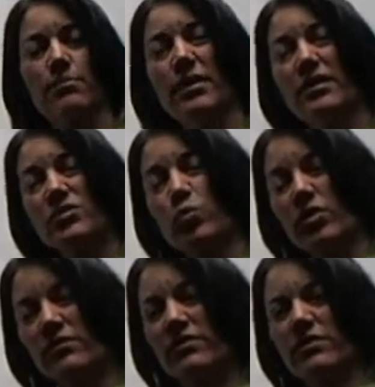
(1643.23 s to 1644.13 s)
because one
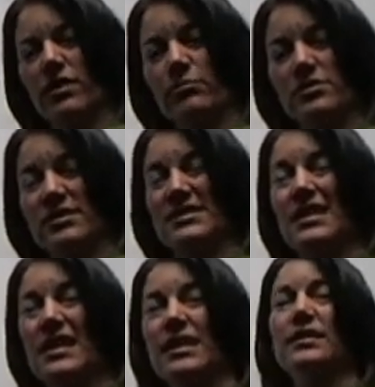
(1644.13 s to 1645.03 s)
of the numbers
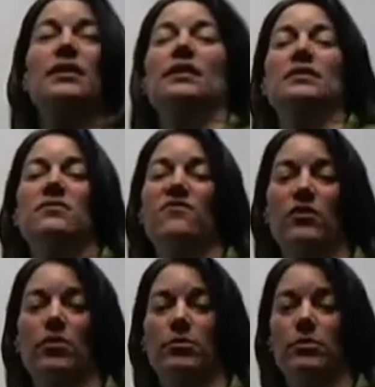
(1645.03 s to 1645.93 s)
inside is a
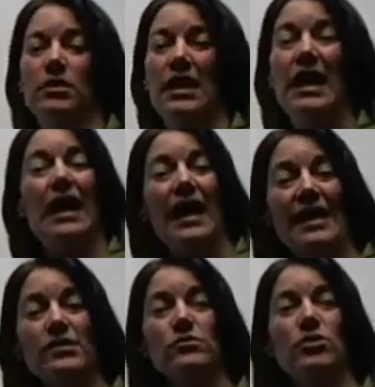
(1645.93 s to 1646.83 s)
variable.
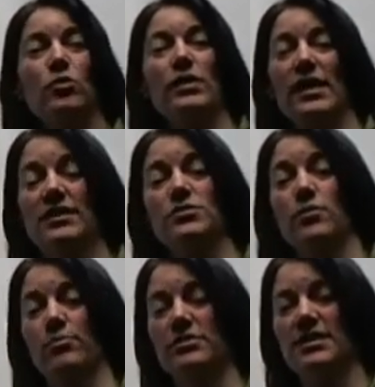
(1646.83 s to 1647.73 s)
I don't know what x
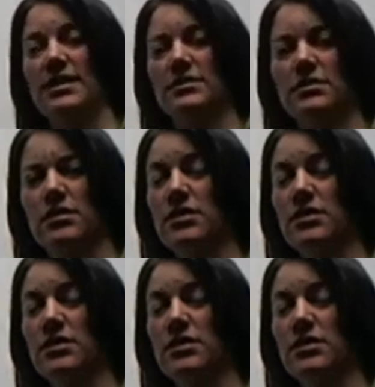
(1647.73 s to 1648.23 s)
represents,